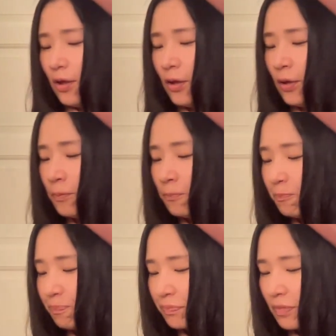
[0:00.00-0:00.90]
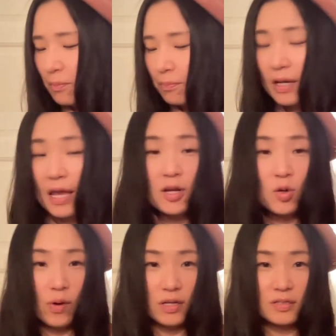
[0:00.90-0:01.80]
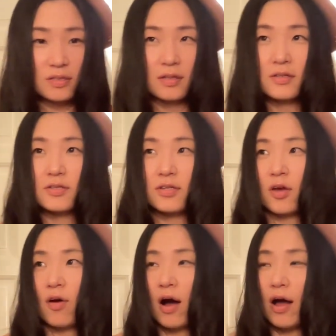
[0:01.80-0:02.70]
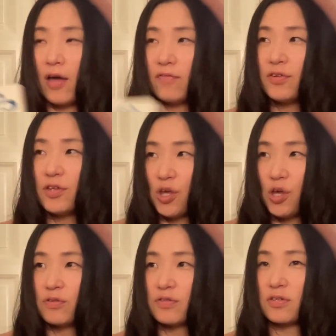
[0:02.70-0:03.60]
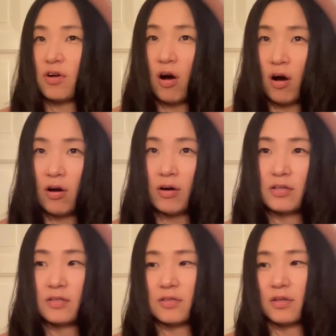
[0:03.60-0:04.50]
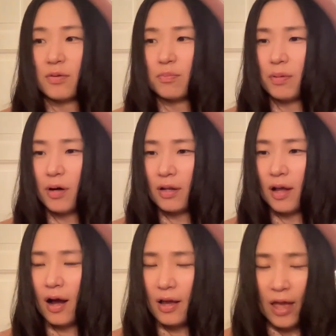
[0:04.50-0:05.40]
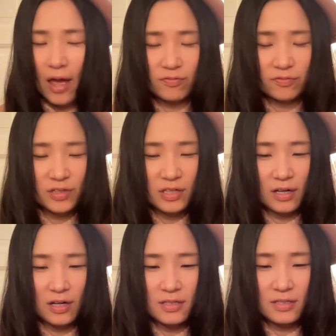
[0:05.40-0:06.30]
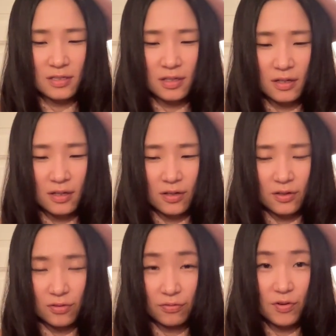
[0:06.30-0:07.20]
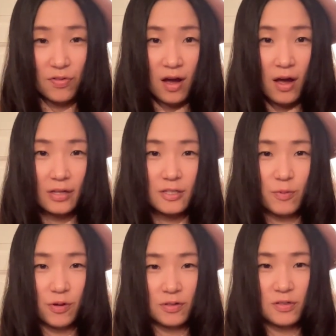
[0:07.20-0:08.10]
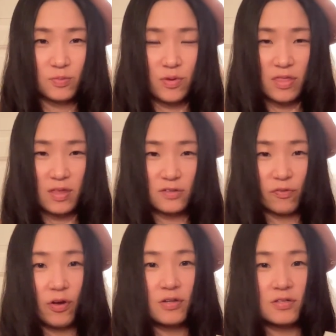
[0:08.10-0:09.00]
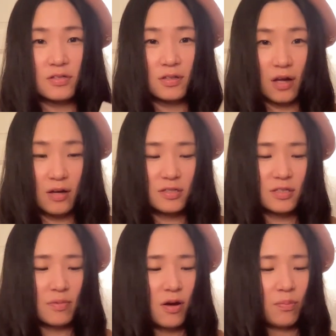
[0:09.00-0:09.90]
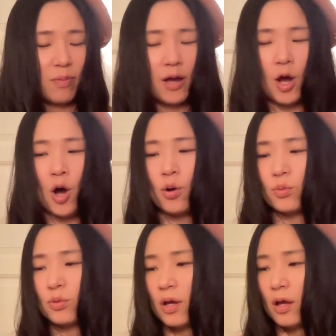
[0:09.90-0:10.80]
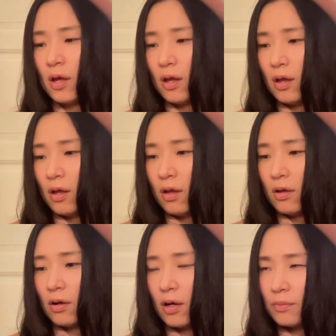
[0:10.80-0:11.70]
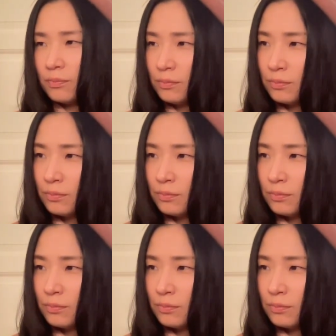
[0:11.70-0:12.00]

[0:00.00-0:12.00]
But anyways, so I haven't used cards, but I have realized through that experience with this first customer of my own, like,